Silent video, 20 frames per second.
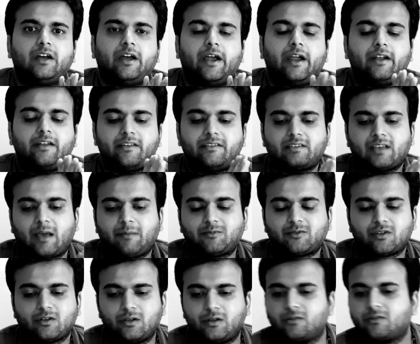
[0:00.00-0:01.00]
it is
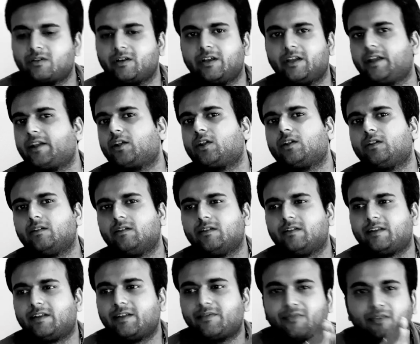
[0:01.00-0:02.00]
absolutely
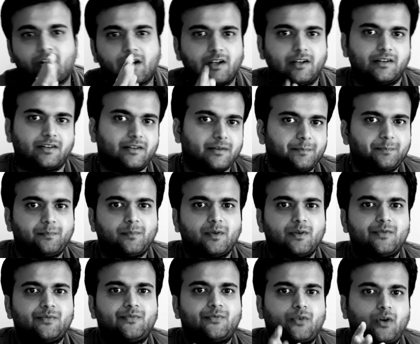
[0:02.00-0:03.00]
different
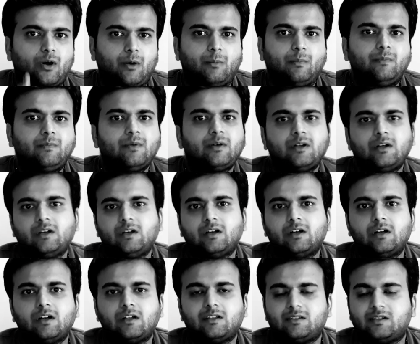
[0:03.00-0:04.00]
from
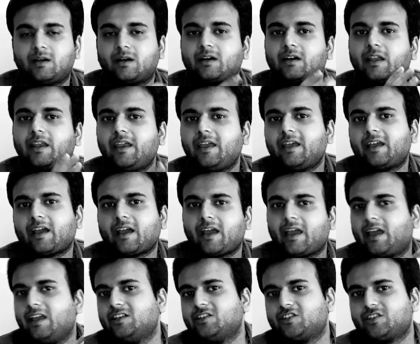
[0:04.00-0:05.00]
the Greek
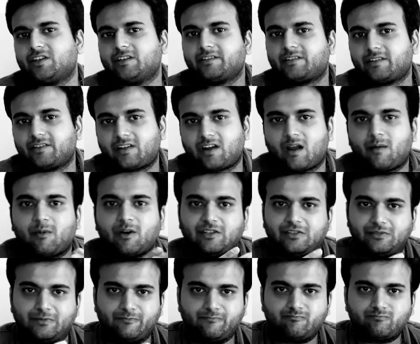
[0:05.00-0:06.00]
ancient dramas.